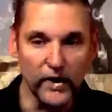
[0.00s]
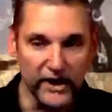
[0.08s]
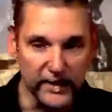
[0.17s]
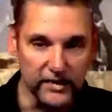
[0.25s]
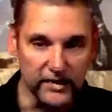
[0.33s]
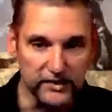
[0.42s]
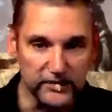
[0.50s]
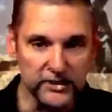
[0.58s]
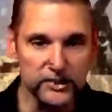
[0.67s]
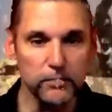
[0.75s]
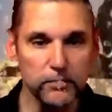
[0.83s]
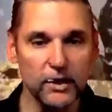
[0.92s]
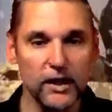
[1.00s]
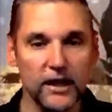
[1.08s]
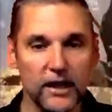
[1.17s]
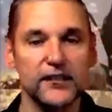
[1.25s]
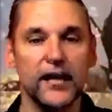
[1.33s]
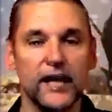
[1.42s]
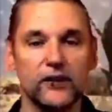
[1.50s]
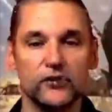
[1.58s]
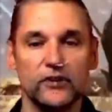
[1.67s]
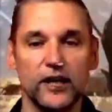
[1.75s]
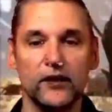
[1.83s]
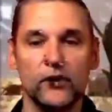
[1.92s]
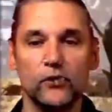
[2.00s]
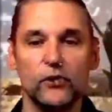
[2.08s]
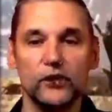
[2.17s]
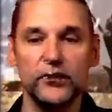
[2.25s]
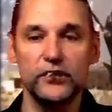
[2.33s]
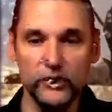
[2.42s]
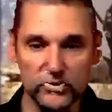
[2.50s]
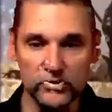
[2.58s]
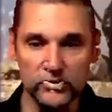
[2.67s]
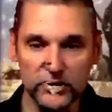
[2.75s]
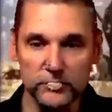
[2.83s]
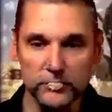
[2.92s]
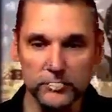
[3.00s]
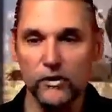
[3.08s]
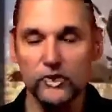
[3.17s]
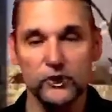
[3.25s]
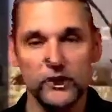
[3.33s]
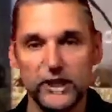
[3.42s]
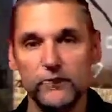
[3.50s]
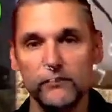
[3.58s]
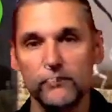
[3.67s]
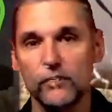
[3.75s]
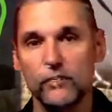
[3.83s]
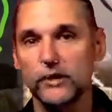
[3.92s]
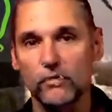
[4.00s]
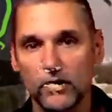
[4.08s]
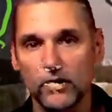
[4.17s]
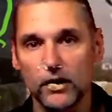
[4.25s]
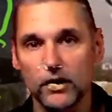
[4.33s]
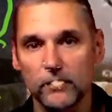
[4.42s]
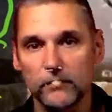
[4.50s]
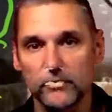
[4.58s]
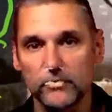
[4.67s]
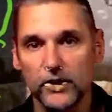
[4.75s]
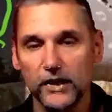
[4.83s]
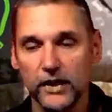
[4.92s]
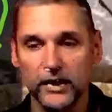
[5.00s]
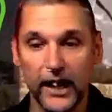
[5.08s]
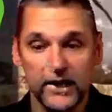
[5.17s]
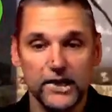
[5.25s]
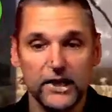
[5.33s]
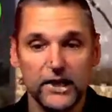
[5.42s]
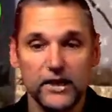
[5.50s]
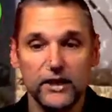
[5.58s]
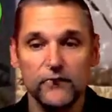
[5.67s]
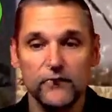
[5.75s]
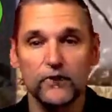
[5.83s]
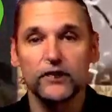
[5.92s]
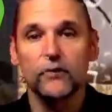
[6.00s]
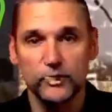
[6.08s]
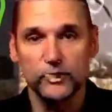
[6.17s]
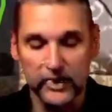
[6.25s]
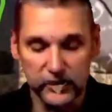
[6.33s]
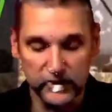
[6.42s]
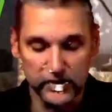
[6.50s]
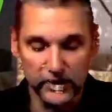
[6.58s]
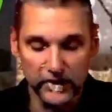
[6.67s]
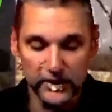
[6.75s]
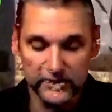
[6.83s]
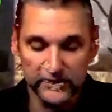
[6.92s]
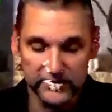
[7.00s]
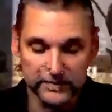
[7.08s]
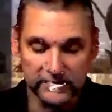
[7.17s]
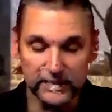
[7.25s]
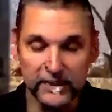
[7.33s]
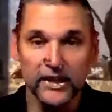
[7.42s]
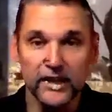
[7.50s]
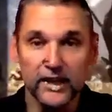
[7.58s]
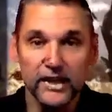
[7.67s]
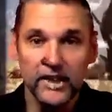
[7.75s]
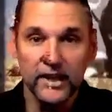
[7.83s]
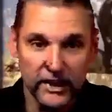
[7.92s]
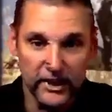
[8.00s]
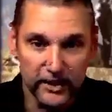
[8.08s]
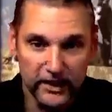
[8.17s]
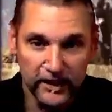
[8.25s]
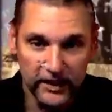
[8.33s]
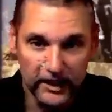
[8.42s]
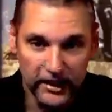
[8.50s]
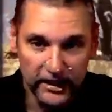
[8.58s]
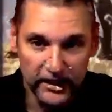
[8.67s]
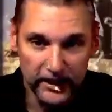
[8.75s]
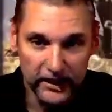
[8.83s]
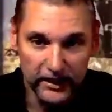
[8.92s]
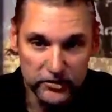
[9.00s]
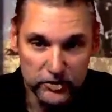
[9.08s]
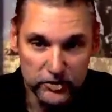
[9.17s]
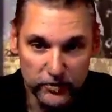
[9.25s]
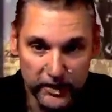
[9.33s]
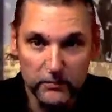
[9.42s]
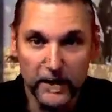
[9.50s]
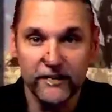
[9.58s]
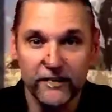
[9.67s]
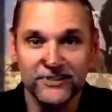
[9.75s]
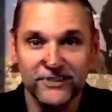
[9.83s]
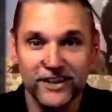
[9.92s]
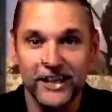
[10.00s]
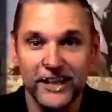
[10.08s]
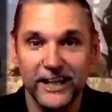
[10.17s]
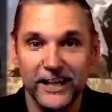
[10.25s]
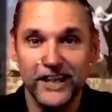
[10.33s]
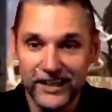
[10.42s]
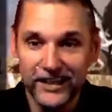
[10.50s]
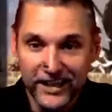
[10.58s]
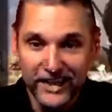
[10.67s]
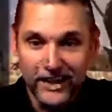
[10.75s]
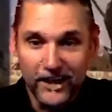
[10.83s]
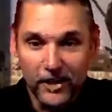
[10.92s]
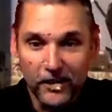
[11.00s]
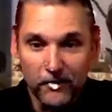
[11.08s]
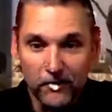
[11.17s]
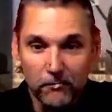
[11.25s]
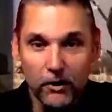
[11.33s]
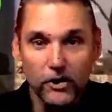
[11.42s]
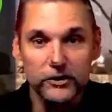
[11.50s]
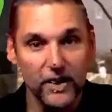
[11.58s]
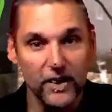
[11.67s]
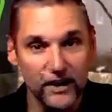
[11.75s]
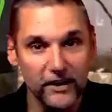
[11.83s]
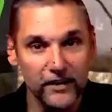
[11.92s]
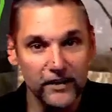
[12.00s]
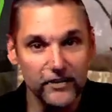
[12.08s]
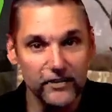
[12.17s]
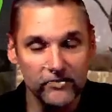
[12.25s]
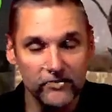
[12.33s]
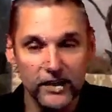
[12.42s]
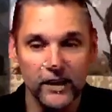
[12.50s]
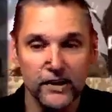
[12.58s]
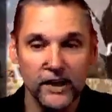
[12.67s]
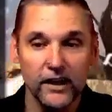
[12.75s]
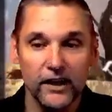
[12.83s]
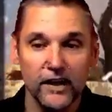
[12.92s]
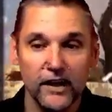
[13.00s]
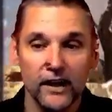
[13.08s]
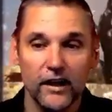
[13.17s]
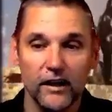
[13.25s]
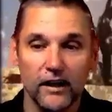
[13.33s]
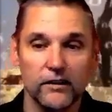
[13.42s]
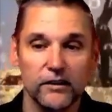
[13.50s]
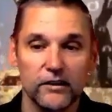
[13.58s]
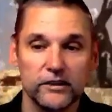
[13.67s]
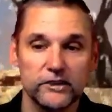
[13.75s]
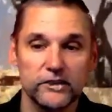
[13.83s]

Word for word: and this implies that the idols are not only useless but they're also evil and corrupt, and they add evil and corruption because sin. Uh, it transmigrates, right? It it it uh, multiplies, right? And uh, so,